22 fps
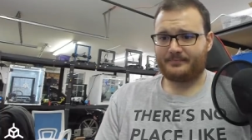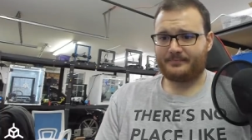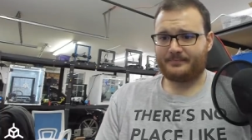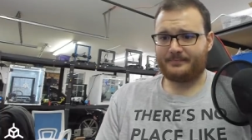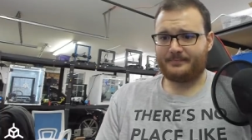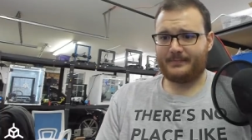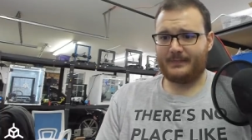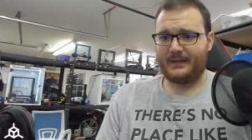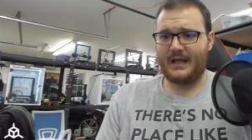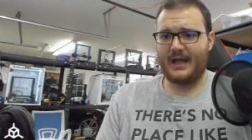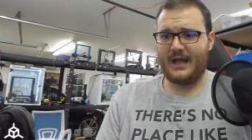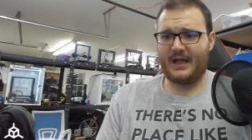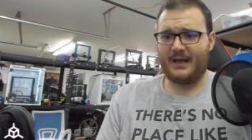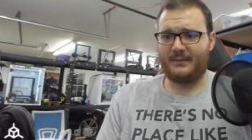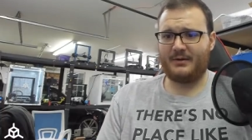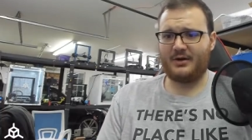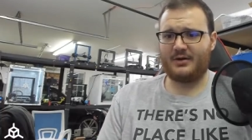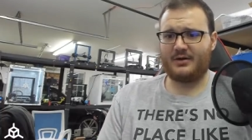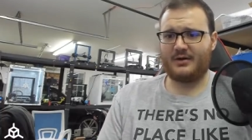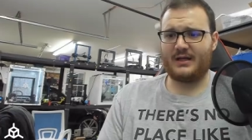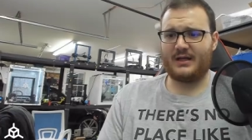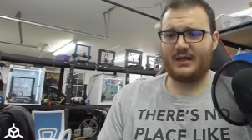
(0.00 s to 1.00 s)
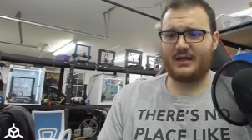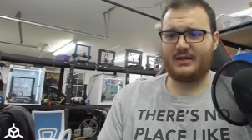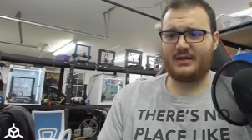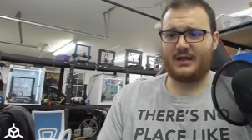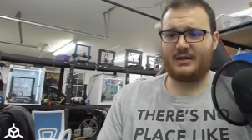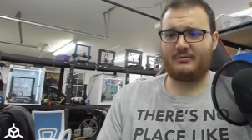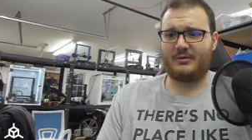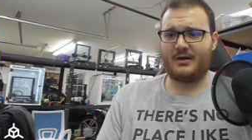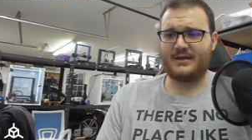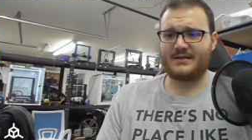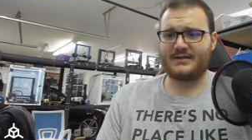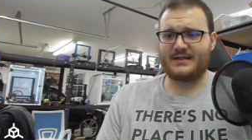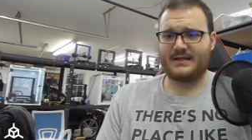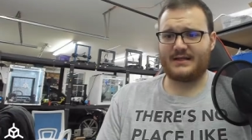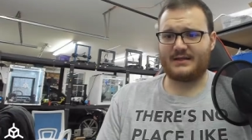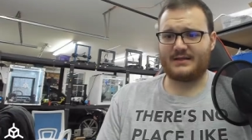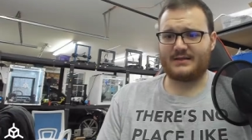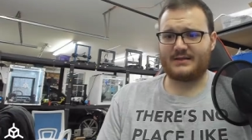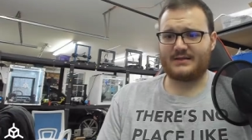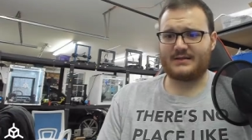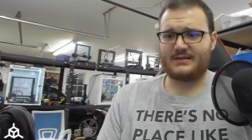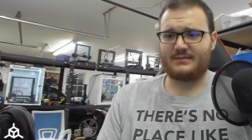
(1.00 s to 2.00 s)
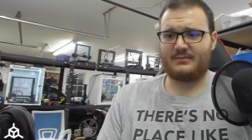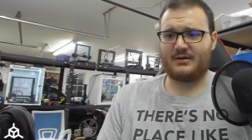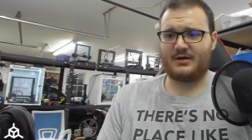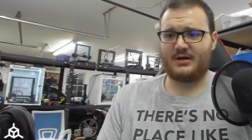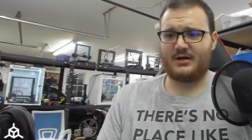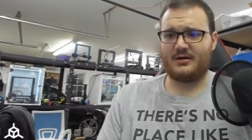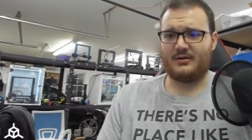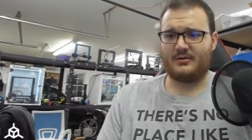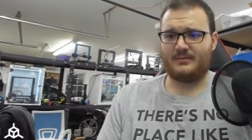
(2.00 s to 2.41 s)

Yeah, I'm gonna call AK Racing tomorrow.